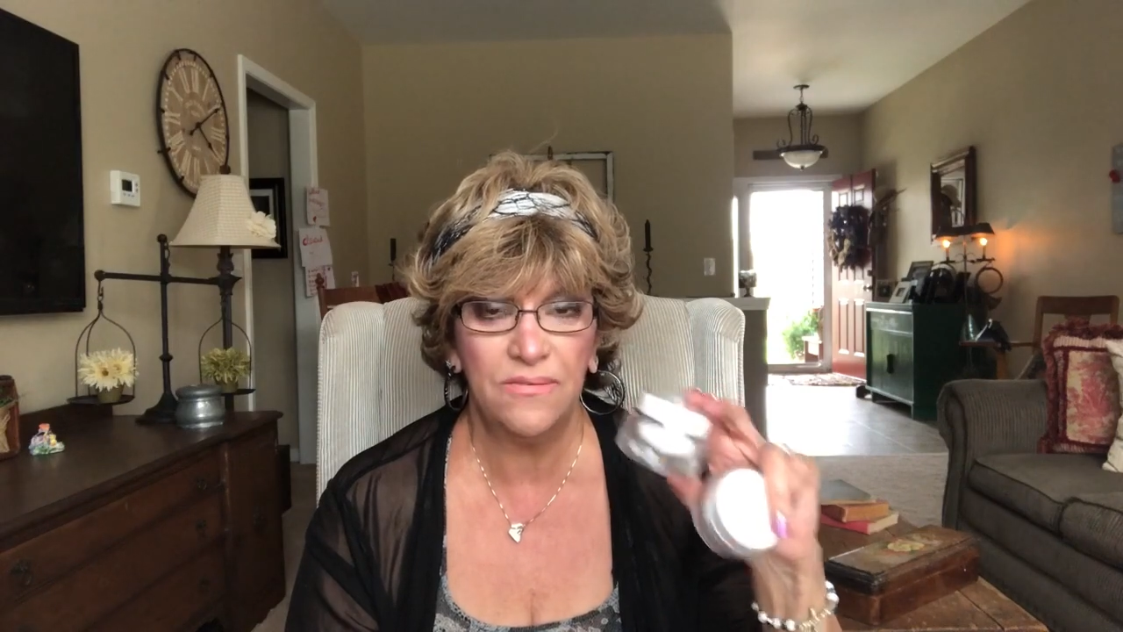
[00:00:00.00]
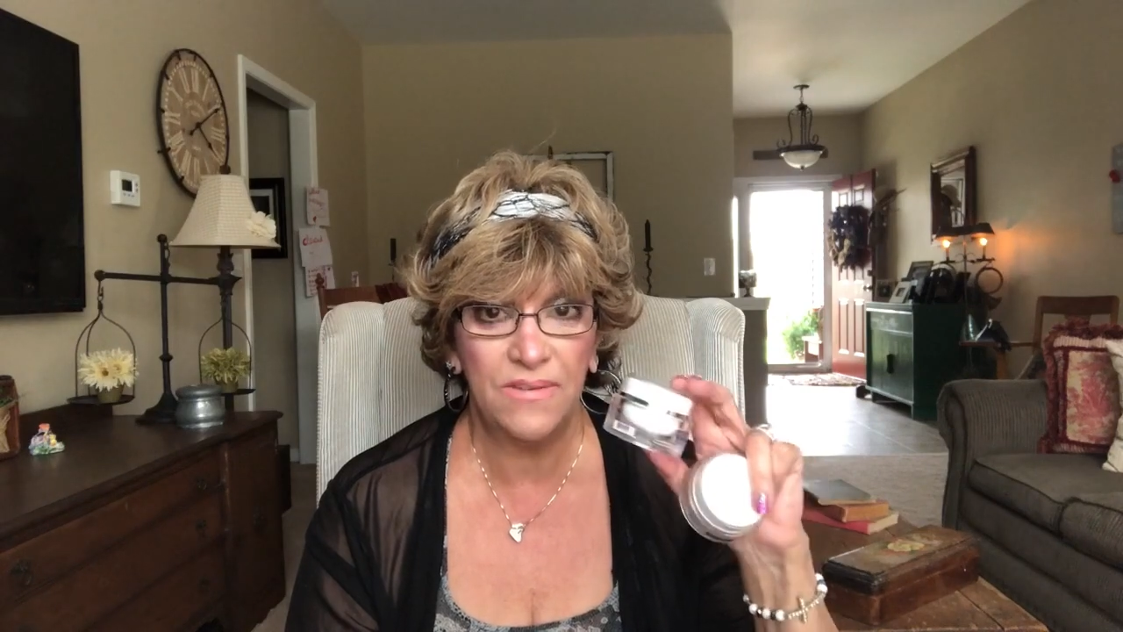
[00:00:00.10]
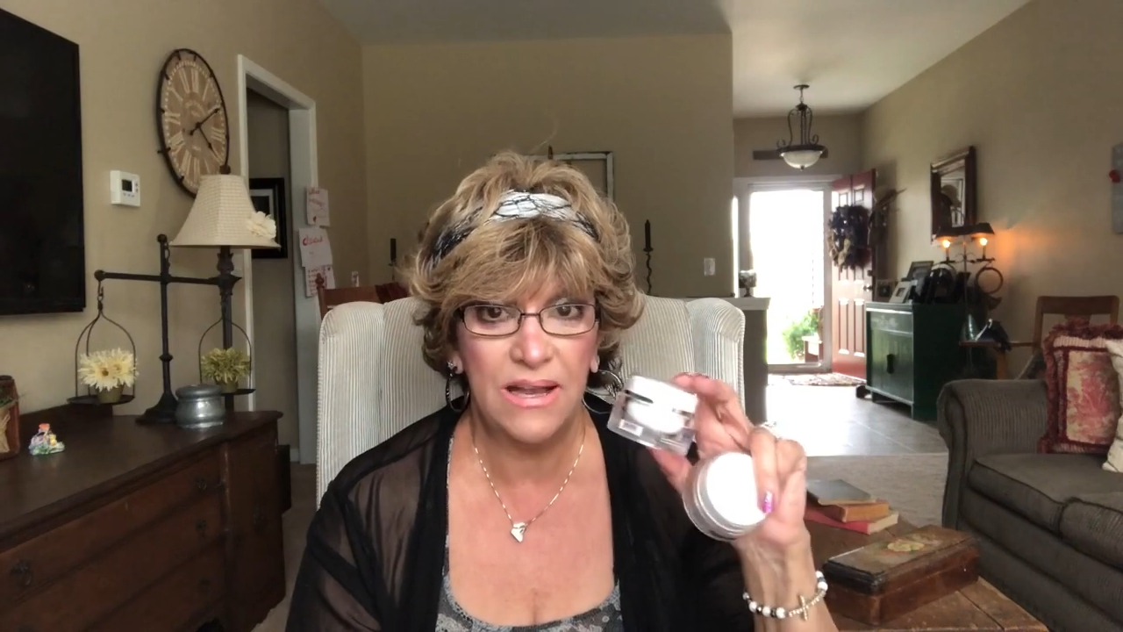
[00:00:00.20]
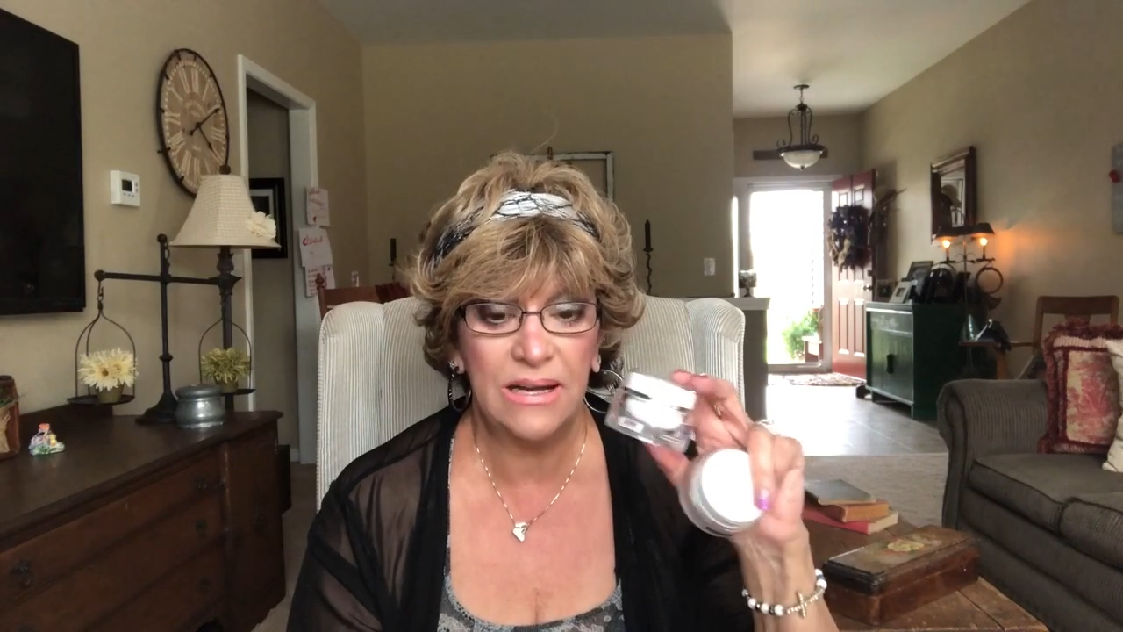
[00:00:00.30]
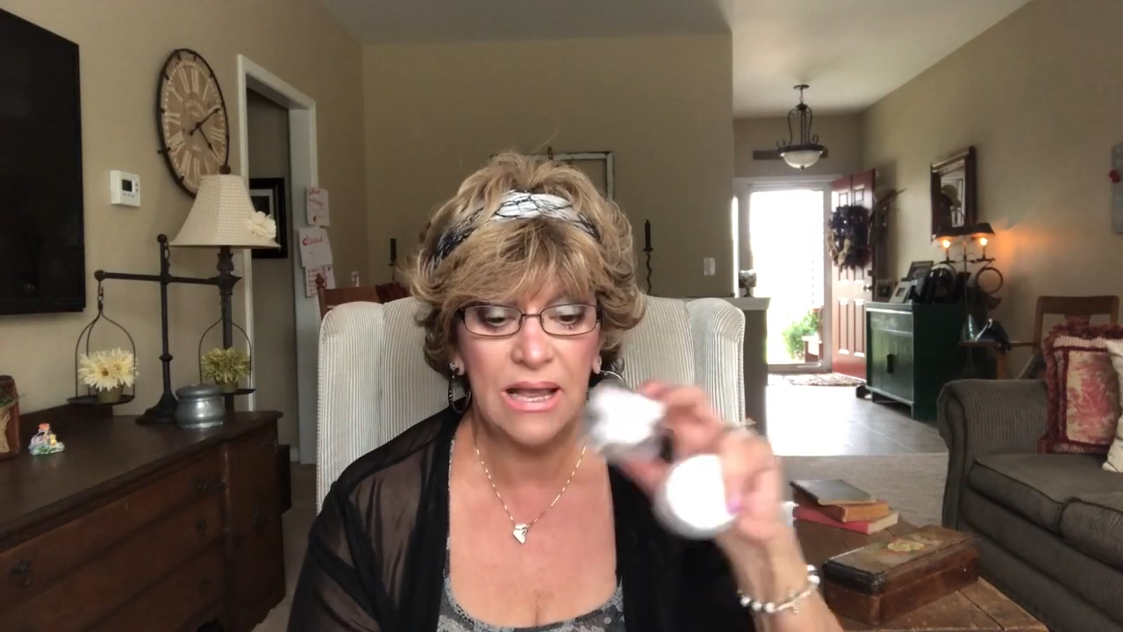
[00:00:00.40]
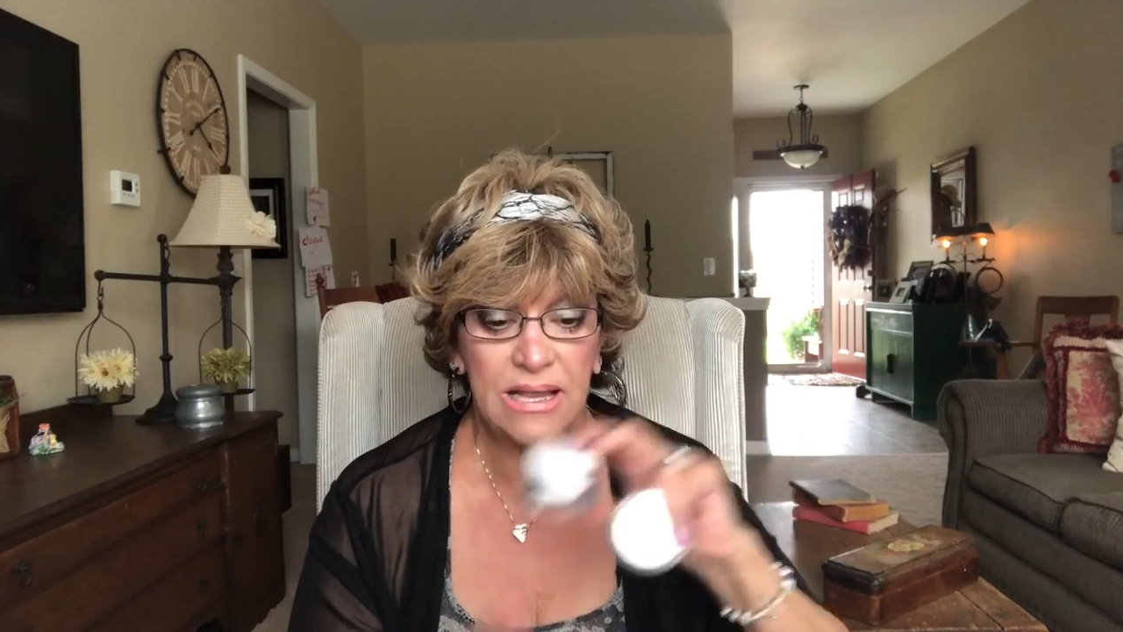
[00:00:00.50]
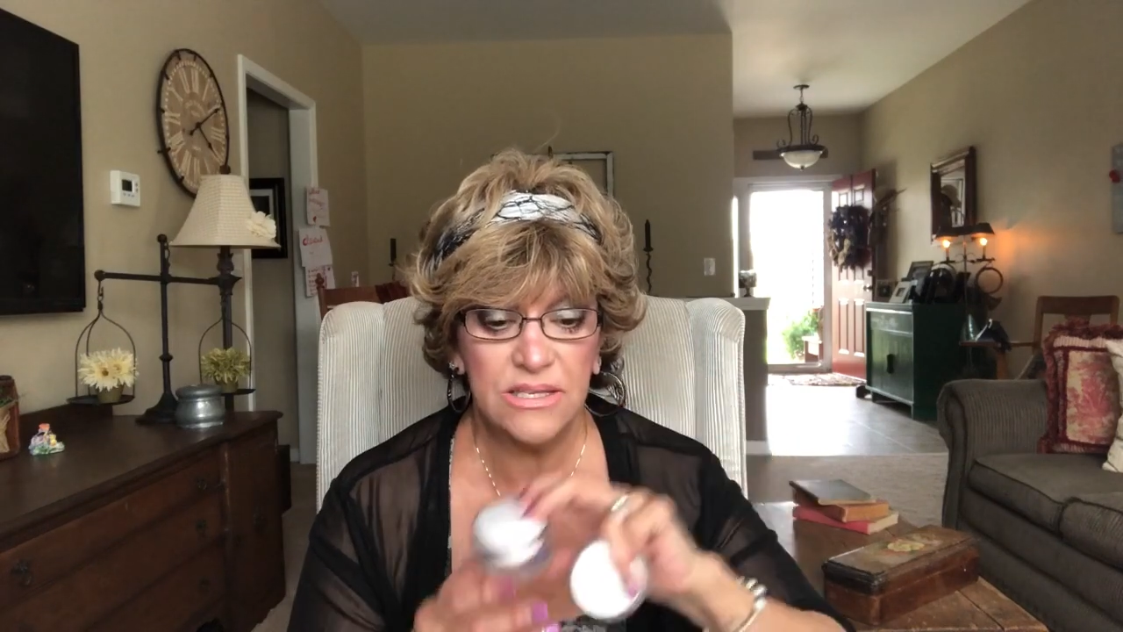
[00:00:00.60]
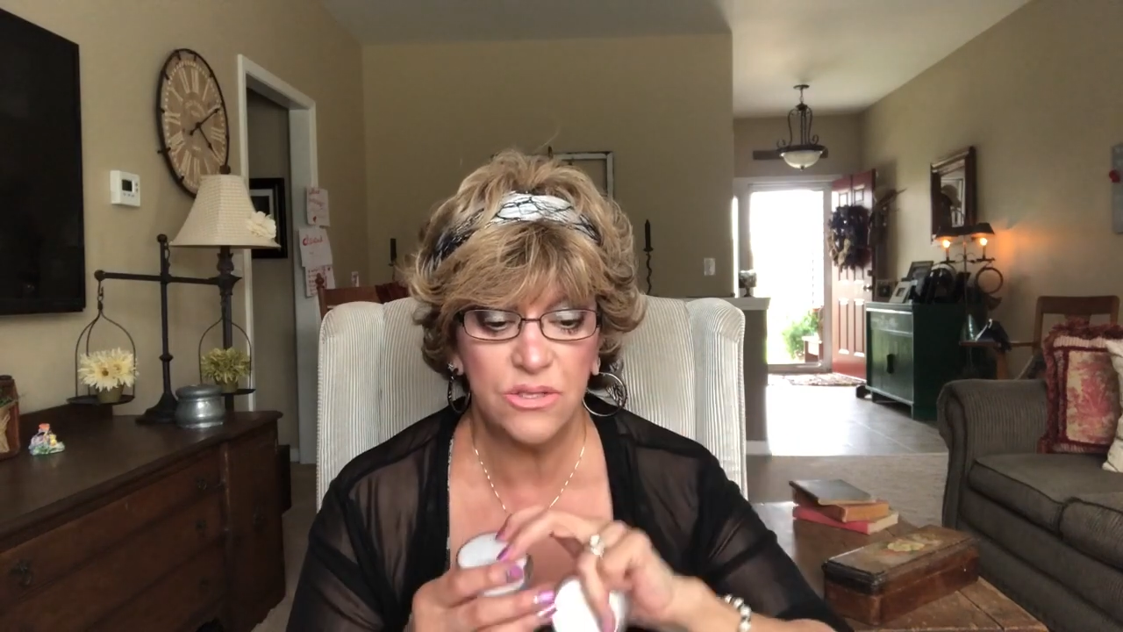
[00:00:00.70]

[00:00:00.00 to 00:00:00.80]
fine lines.